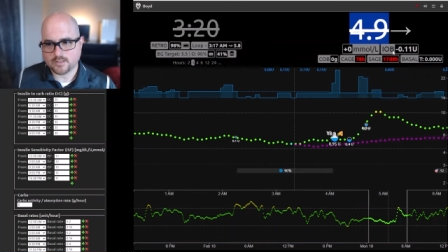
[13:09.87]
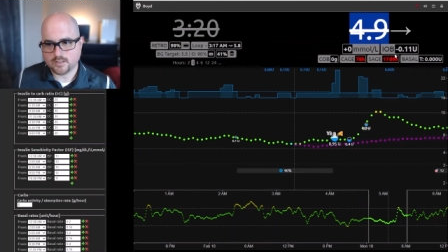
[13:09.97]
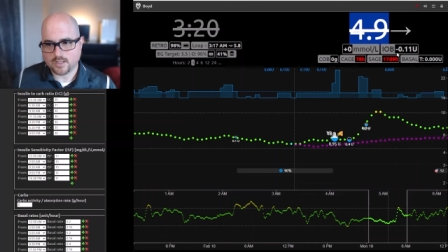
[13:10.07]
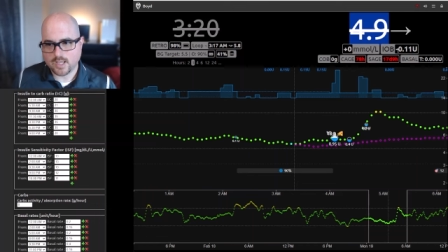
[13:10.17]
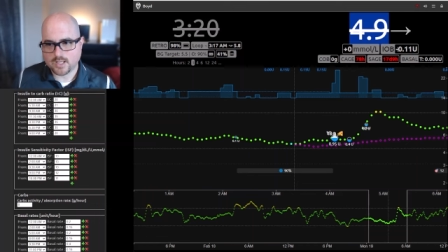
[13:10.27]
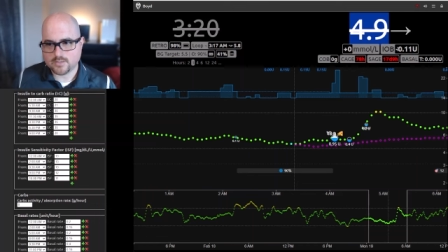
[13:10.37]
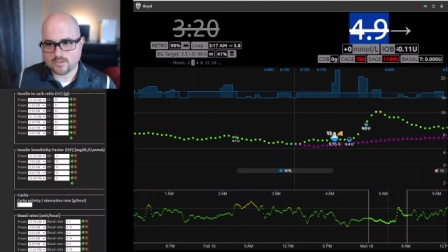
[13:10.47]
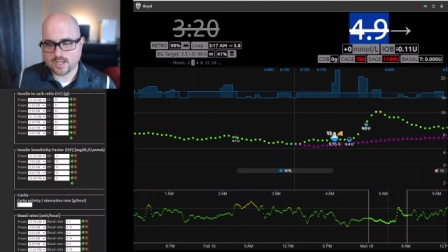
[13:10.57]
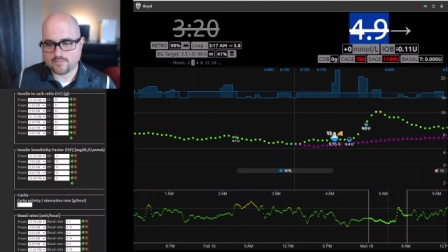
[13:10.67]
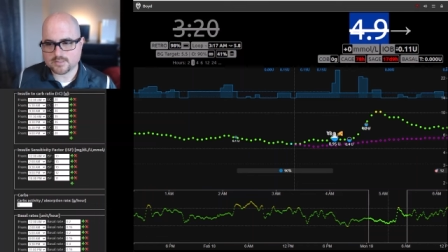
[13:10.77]
and you
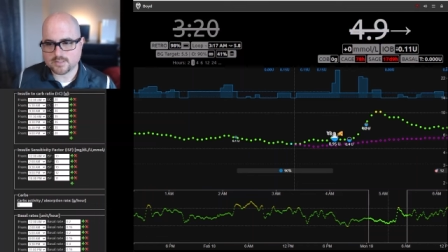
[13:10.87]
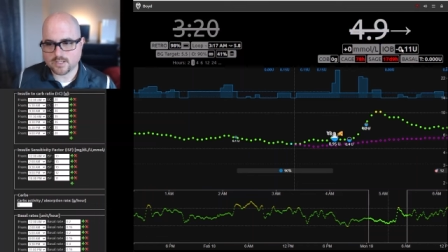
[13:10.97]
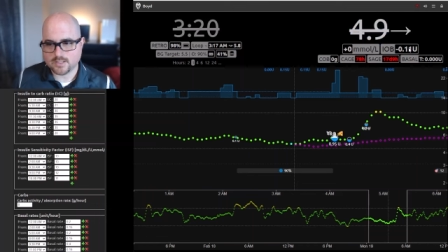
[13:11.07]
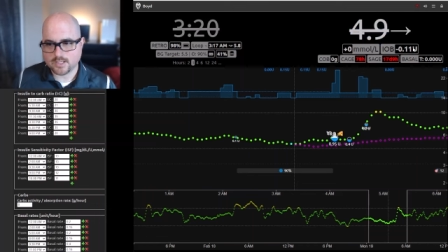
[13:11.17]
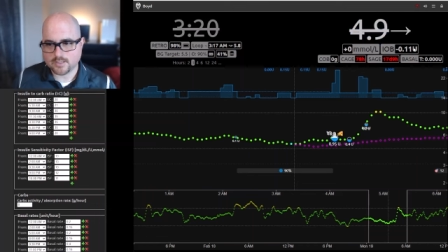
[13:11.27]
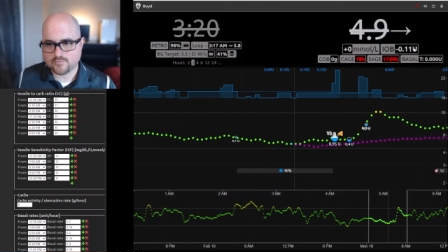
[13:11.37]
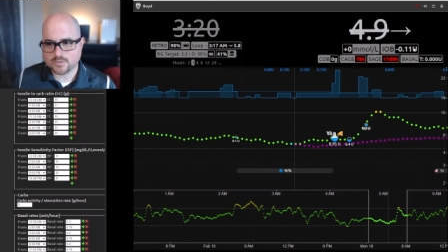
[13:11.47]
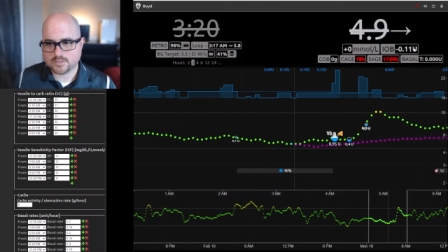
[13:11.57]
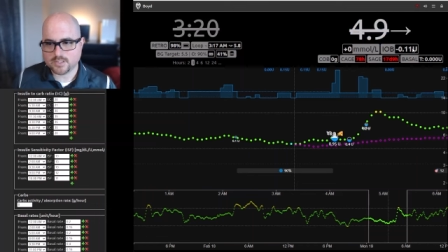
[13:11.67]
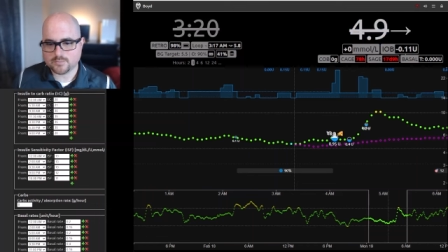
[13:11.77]
have a slight negative
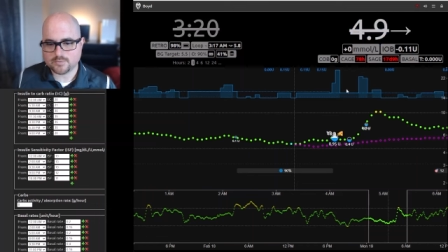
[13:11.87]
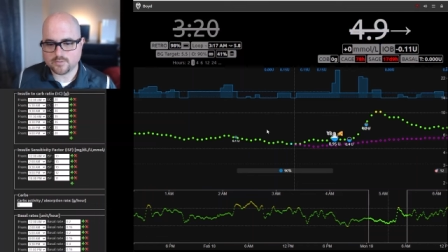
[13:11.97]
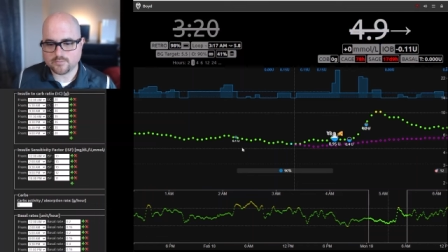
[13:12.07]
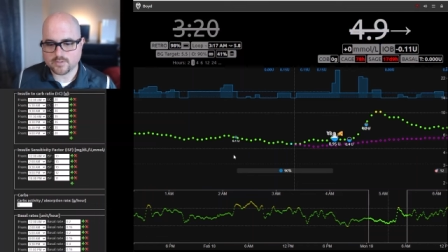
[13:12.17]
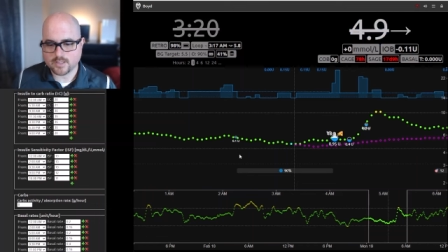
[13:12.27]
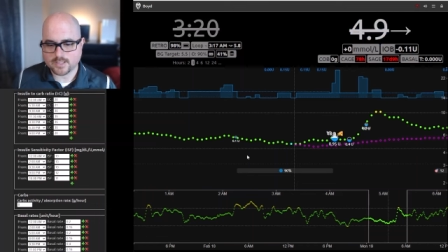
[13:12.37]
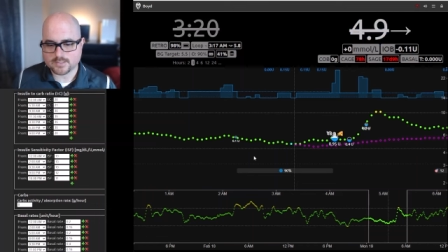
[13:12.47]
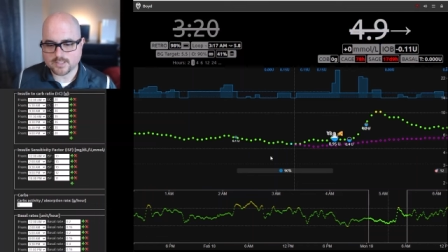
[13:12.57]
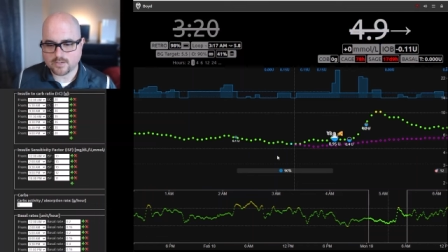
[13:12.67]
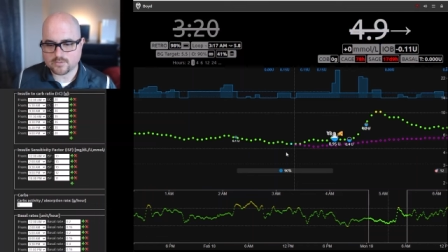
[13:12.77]
buildup over the
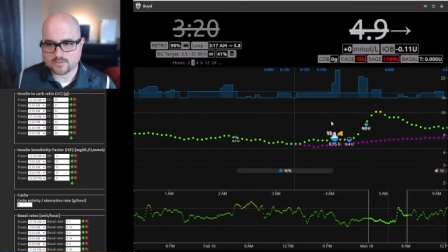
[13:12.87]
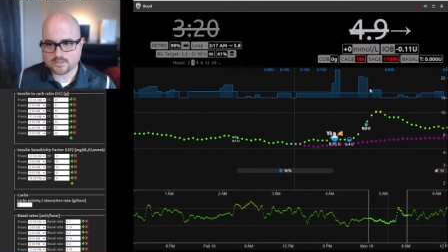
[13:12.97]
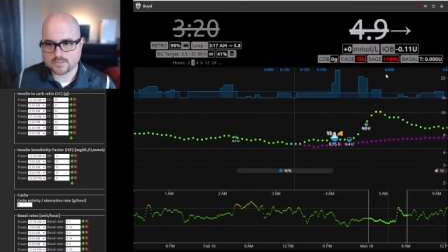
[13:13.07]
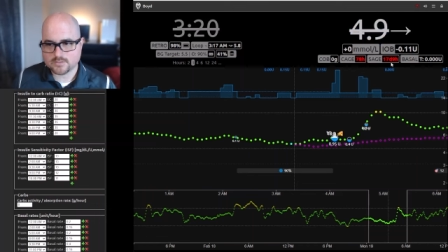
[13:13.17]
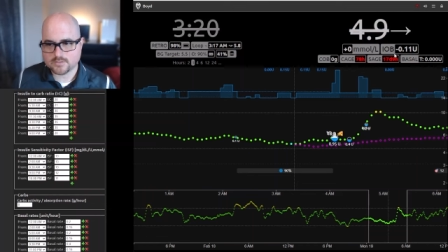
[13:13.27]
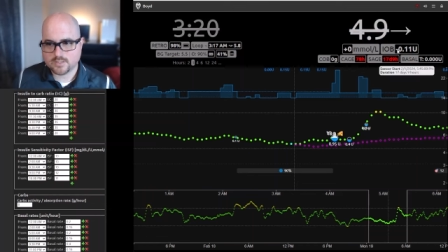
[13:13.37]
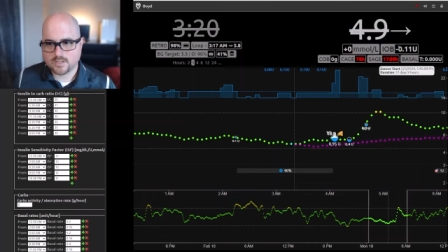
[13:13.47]
last hour mm -hmm. or mm-hmm. two.